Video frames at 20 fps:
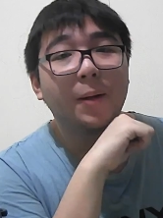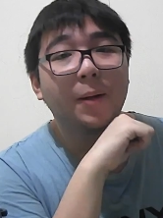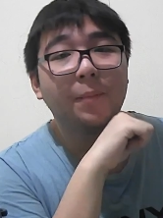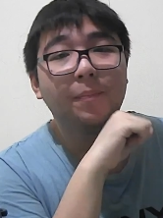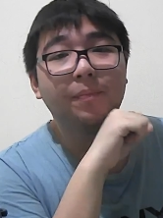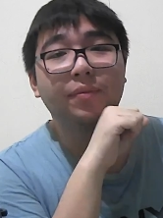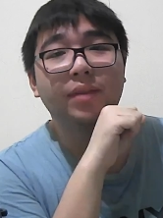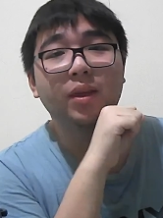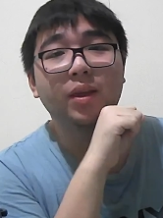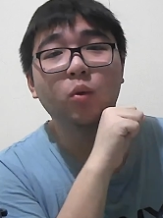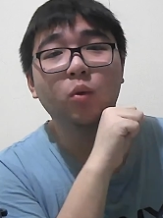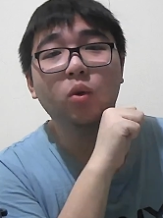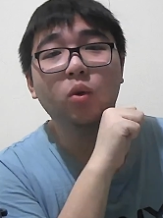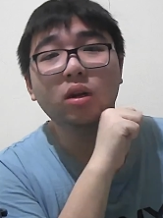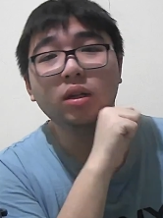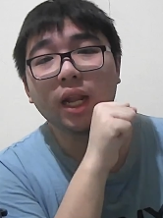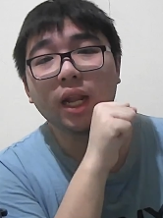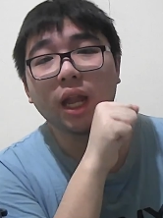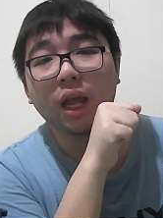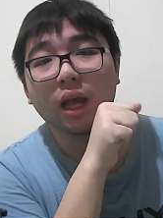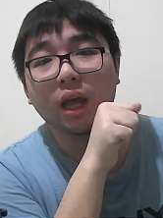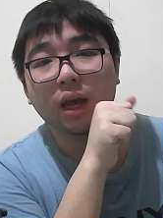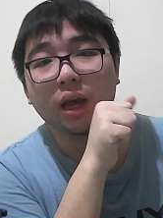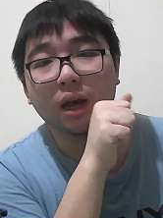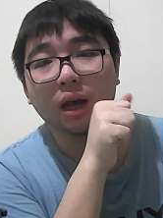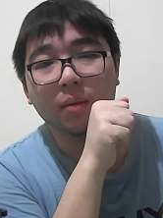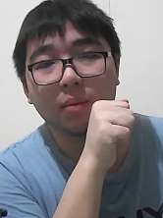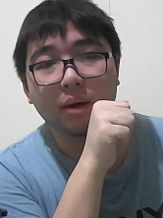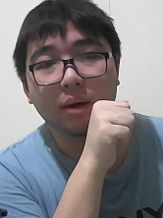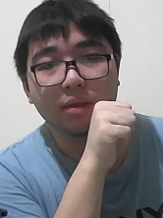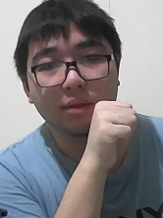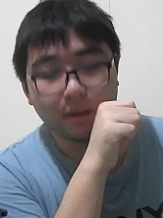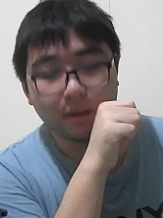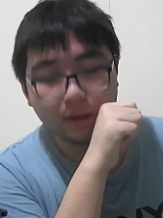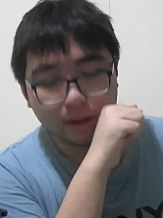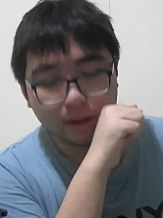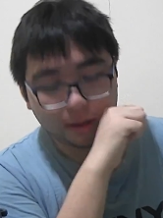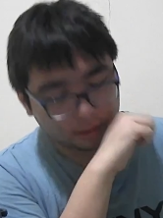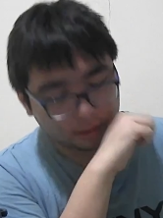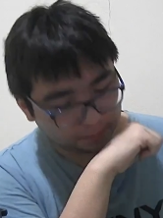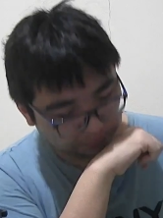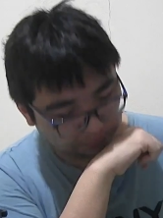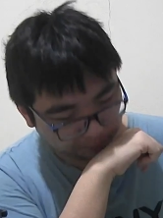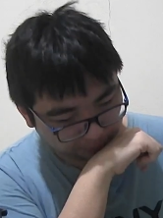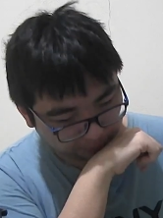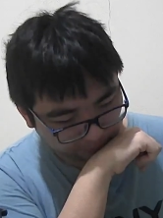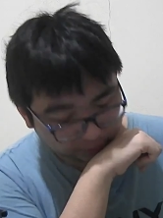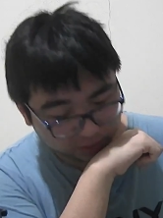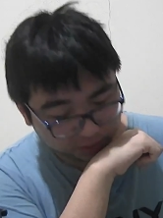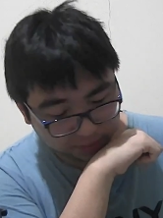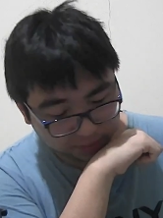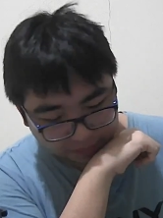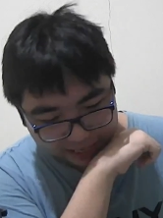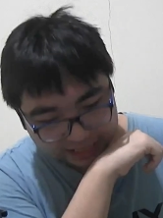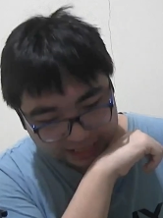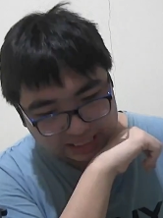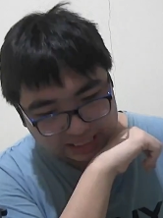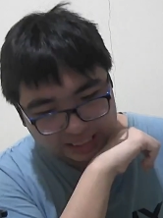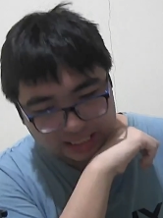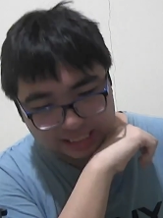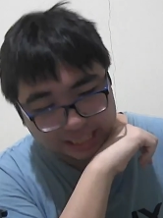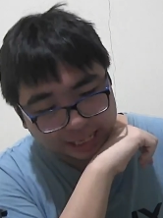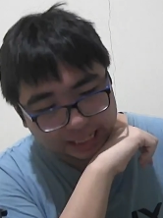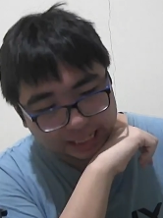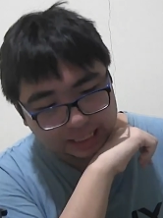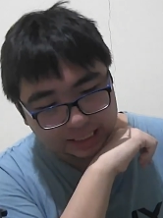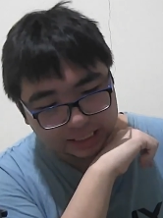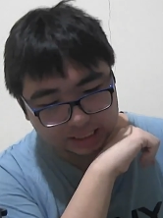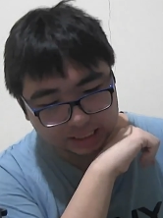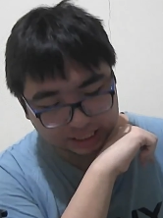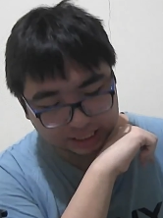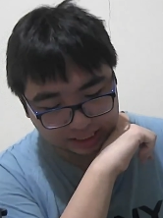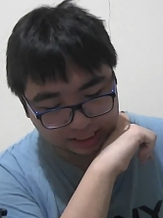They weren't kidding about the max intensity.